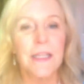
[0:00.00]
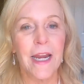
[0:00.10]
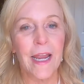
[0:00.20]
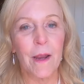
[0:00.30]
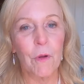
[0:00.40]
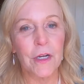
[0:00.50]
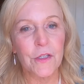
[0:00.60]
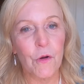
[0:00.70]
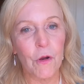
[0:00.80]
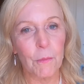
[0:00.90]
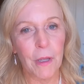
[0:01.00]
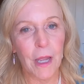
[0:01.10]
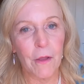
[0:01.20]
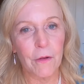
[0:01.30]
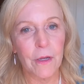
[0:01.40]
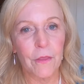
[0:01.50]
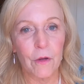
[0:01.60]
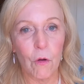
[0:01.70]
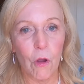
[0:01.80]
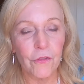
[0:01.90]
Today, I want to talk about the
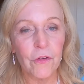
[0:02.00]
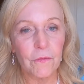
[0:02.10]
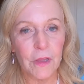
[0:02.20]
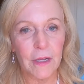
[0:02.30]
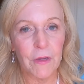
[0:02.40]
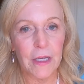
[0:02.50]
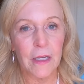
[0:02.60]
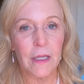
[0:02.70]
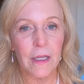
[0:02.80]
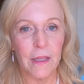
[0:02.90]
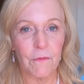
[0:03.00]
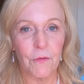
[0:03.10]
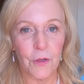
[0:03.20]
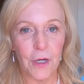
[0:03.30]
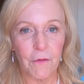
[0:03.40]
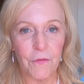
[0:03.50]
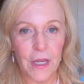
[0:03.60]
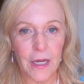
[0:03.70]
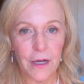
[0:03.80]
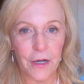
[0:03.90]
cost of living in the
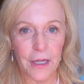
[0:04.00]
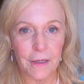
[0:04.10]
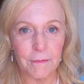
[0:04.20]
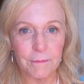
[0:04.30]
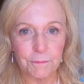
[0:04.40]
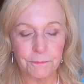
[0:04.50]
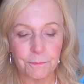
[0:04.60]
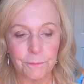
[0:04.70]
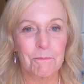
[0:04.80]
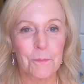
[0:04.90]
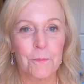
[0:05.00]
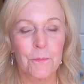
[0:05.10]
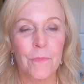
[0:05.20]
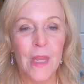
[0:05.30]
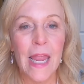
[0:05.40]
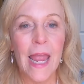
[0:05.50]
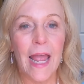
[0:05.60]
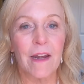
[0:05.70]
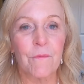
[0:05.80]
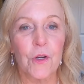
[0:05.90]
Philadelphia area.
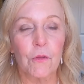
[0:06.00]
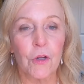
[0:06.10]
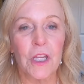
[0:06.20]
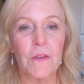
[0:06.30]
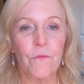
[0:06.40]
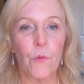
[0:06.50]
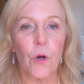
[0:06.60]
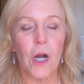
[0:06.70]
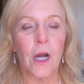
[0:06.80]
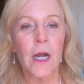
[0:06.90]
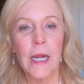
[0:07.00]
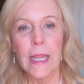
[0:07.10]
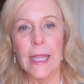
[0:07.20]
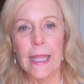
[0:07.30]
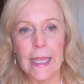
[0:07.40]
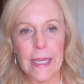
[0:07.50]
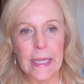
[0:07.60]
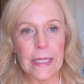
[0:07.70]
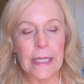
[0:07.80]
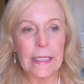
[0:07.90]
And if you're looking for
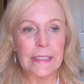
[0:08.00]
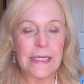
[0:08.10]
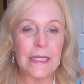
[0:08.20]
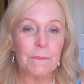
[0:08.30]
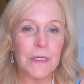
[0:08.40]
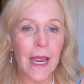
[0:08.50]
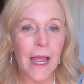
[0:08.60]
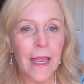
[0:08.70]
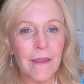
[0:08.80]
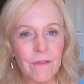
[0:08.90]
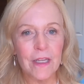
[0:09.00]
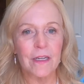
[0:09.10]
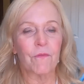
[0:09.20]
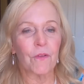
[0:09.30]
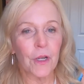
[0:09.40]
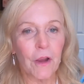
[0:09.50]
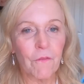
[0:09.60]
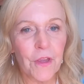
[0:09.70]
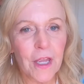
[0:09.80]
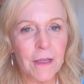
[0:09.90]
a deep dive into
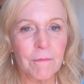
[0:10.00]
Philadelphia,